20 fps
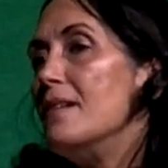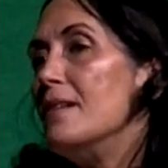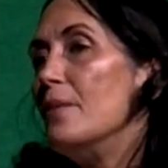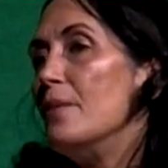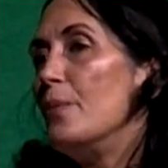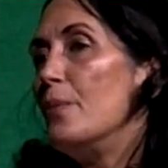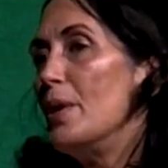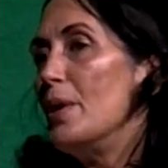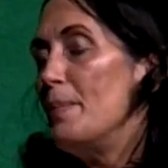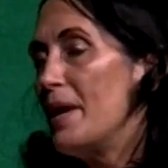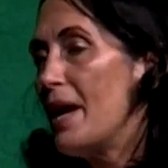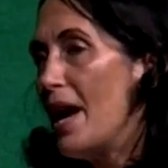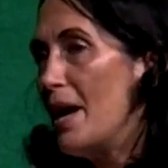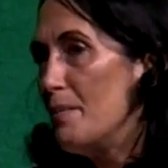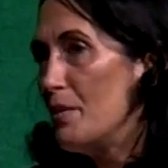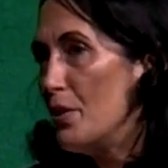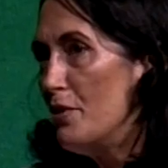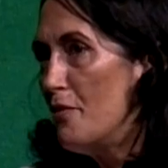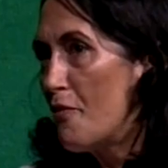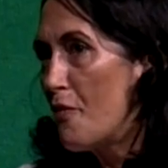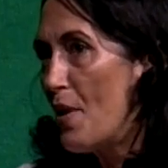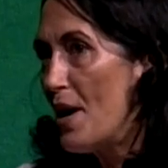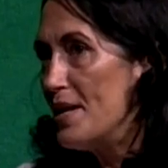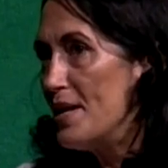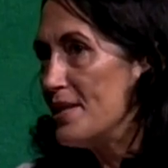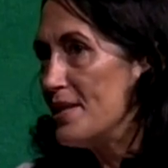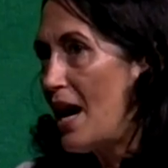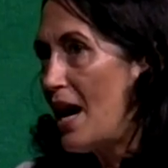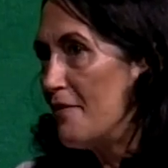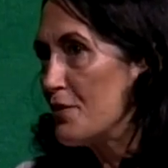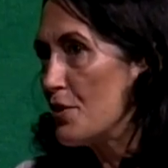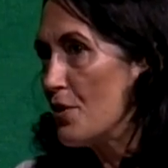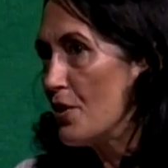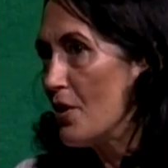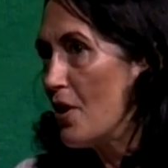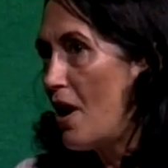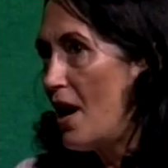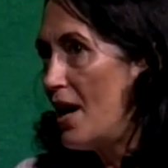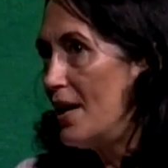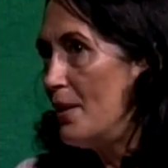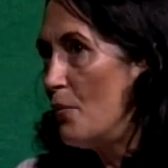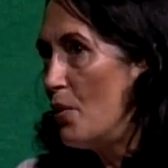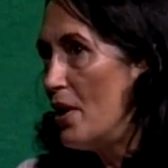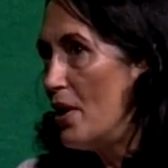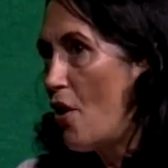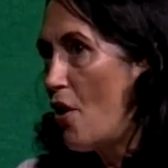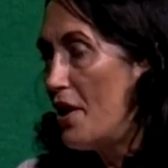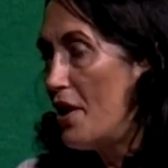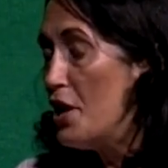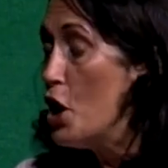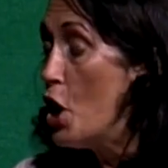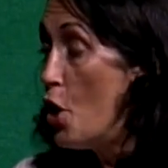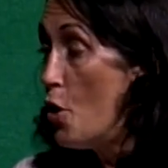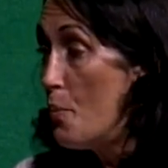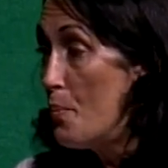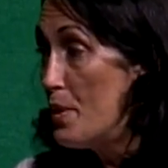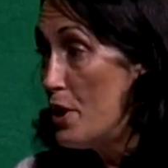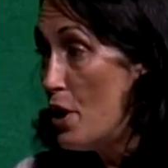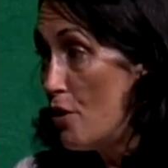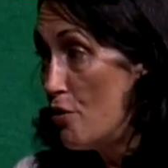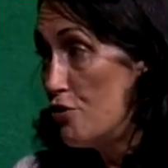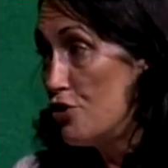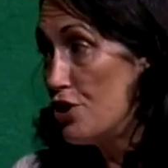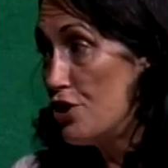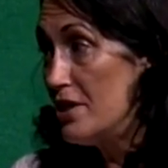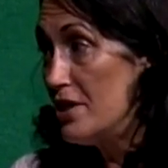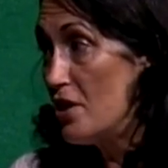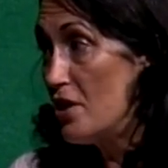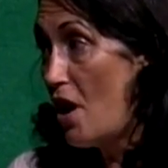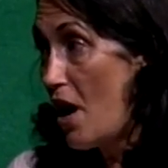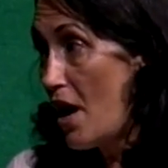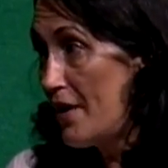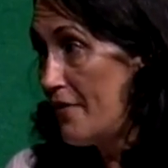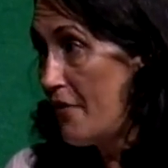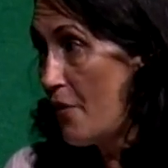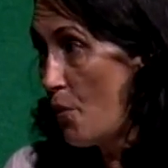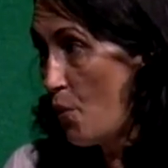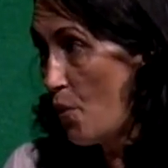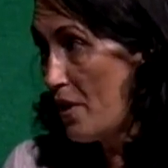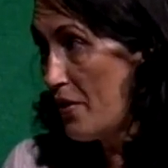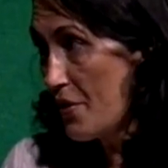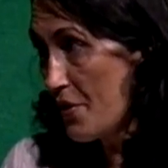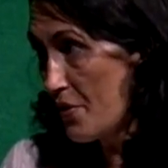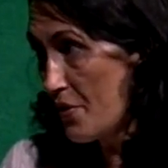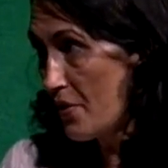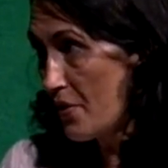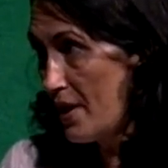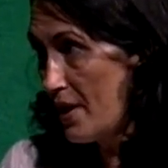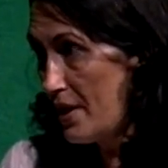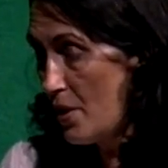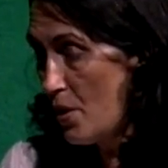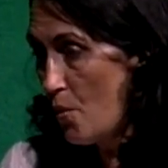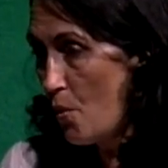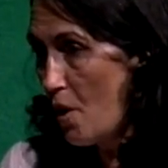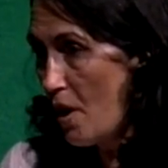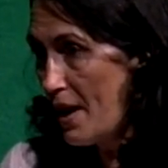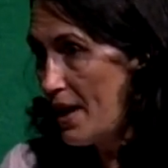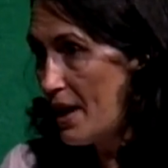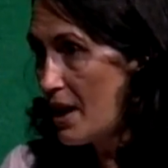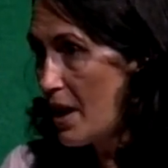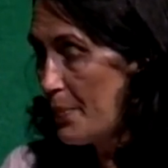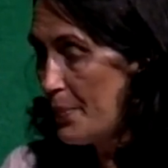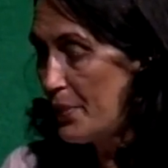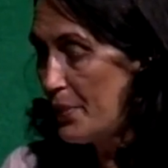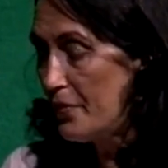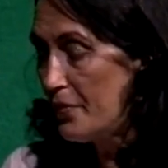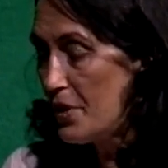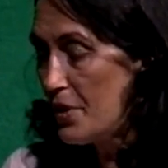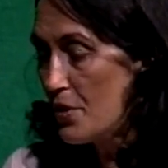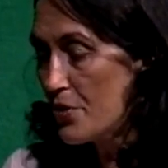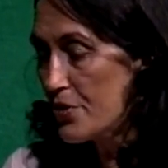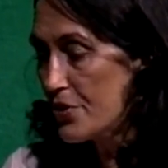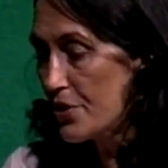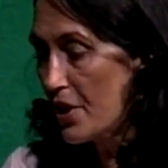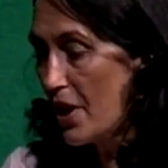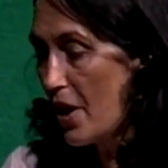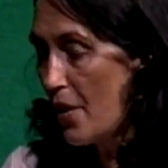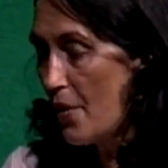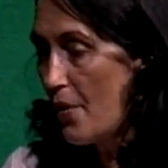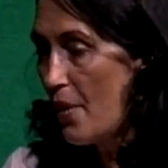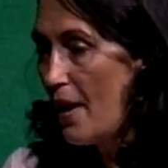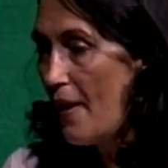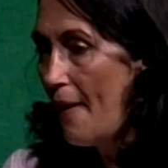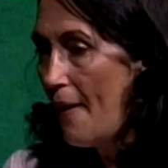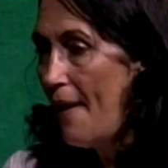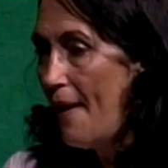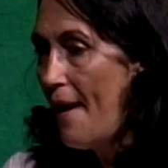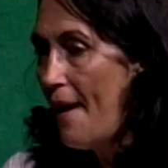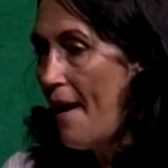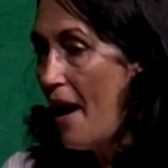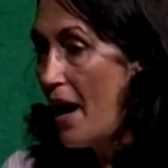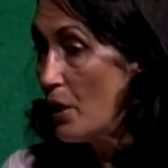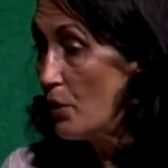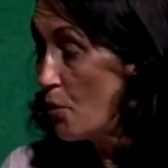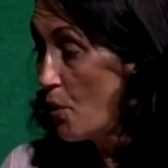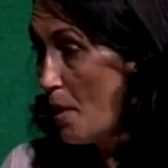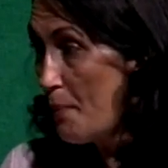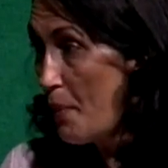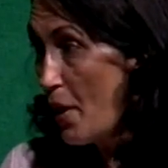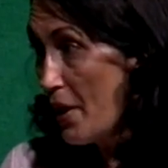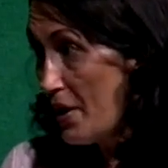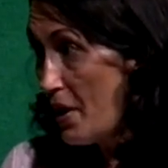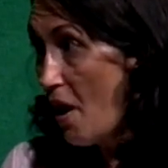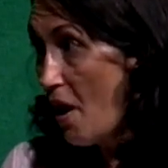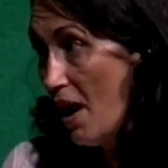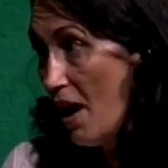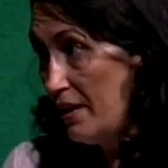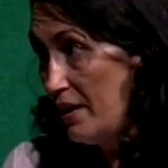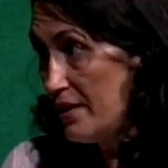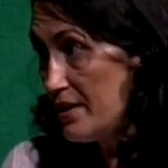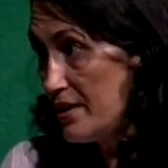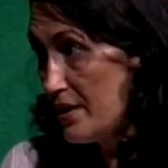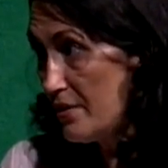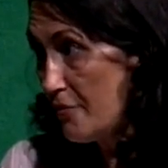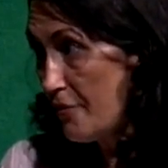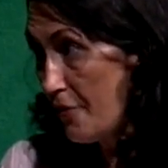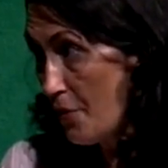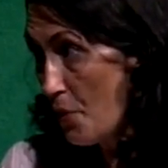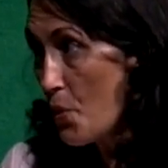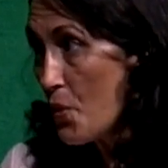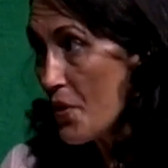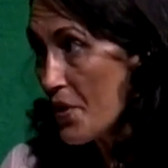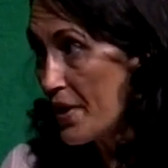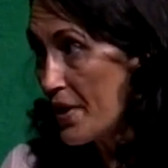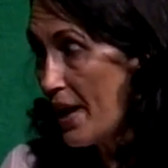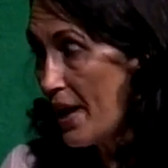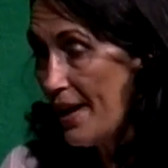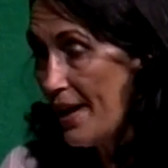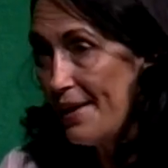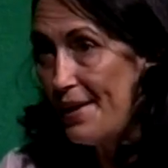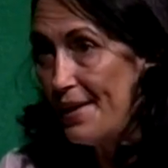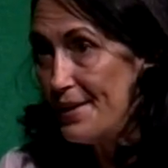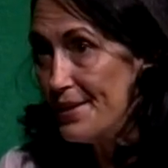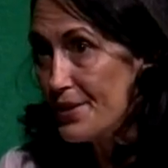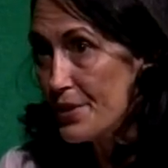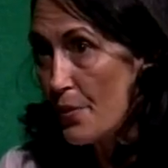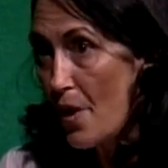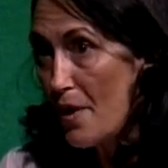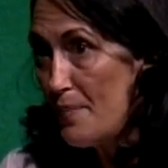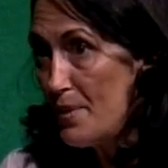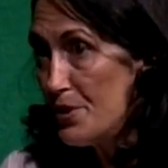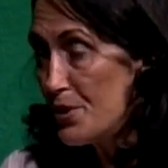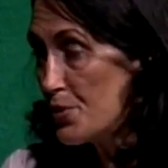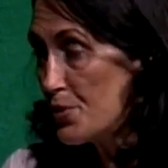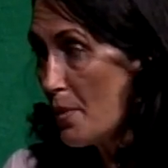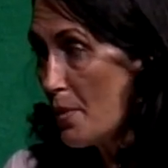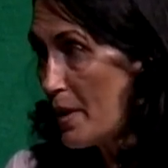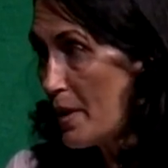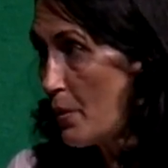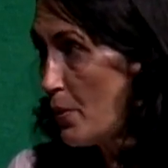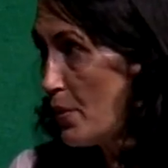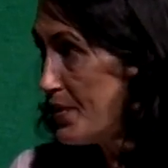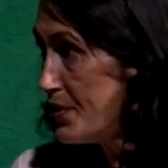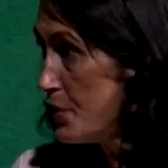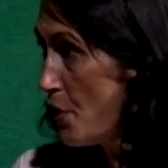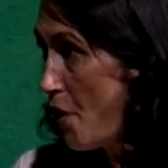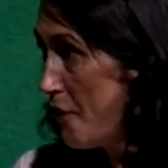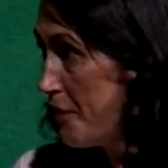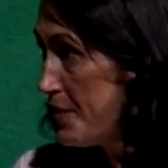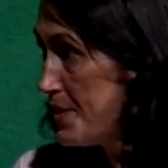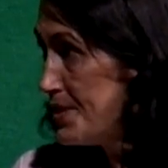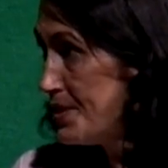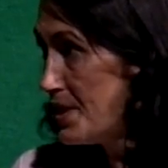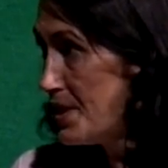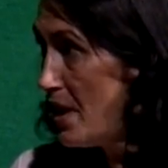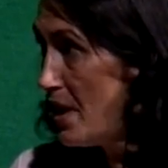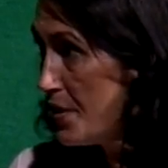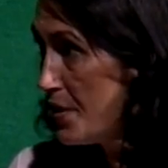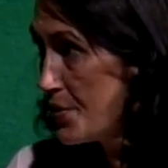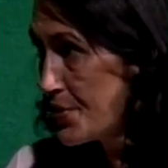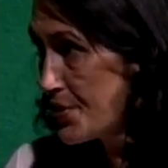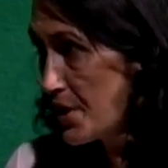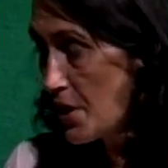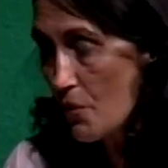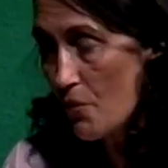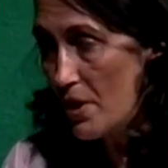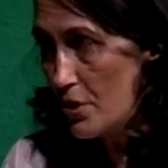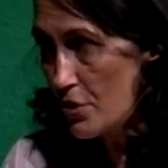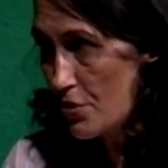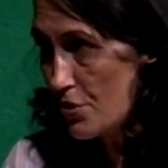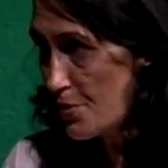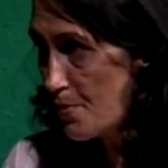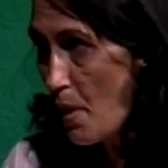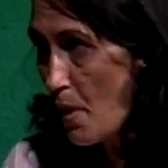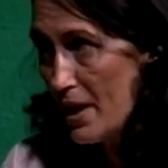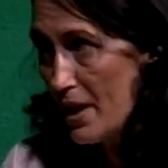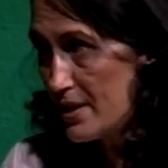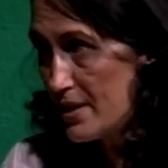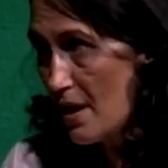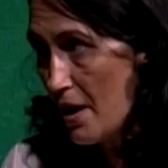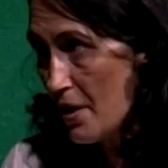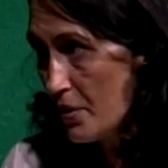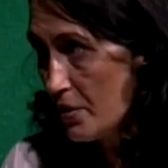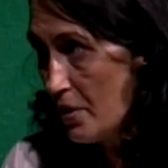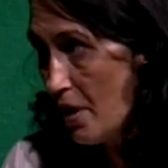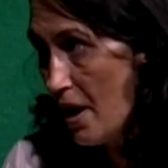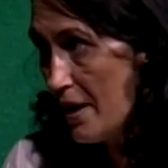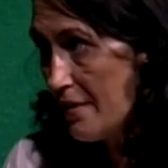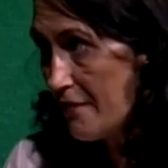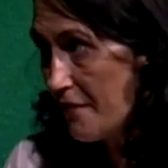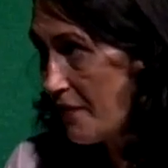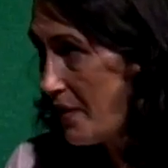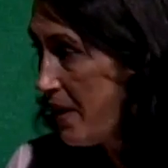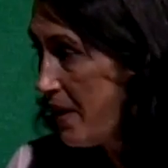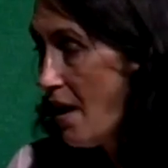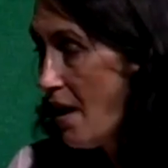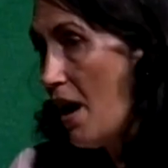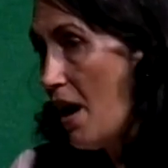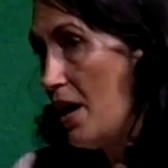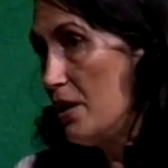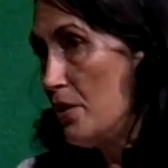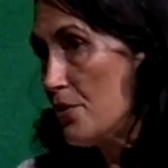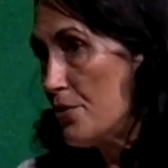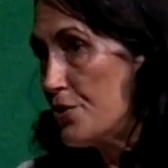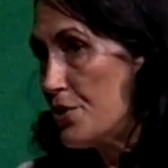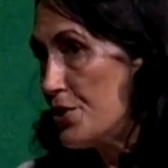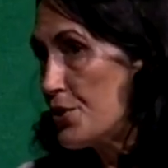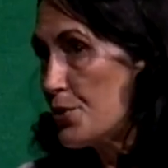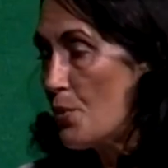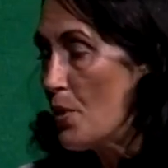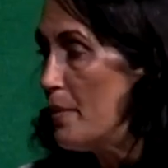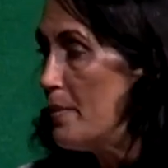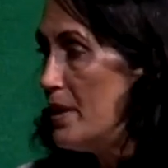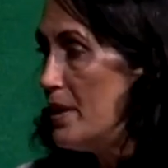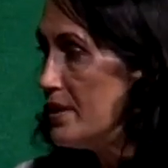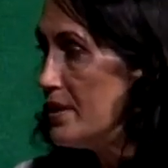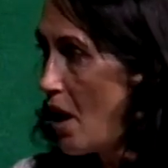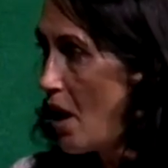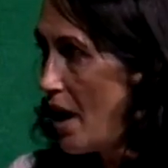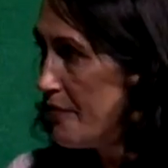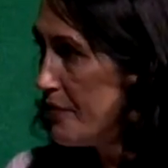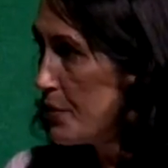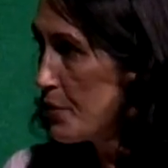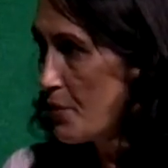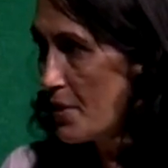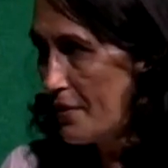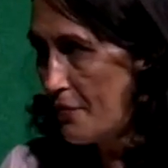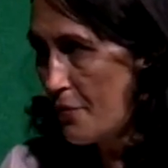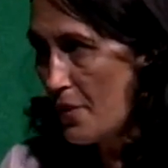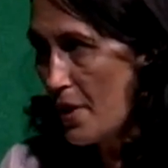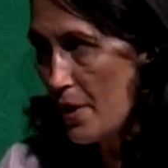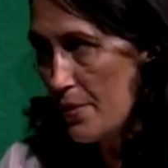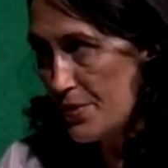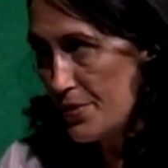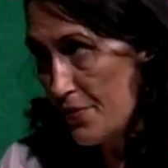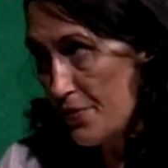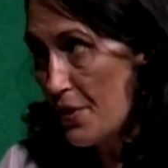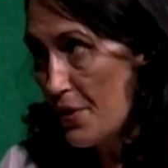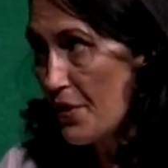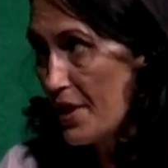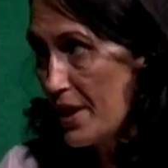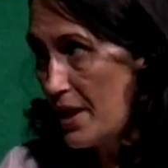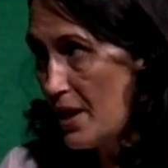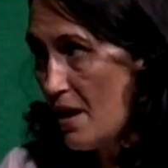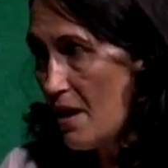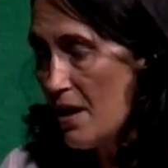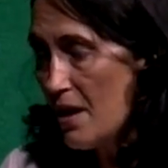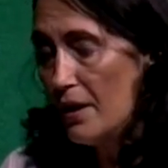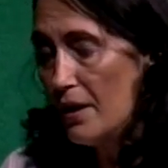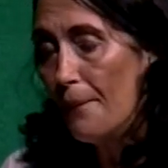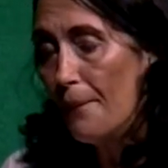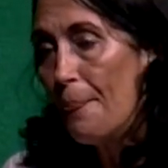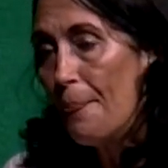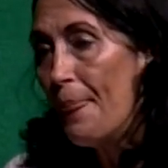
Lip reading: We became good friends after I went on an open ocean dive with her in Hawaii a couple of years ago. I grew up on an island in Florida, and so I've been swimming with dolphins and other sea creatures my entire life. I learned to swim and dive the reef when I was very young.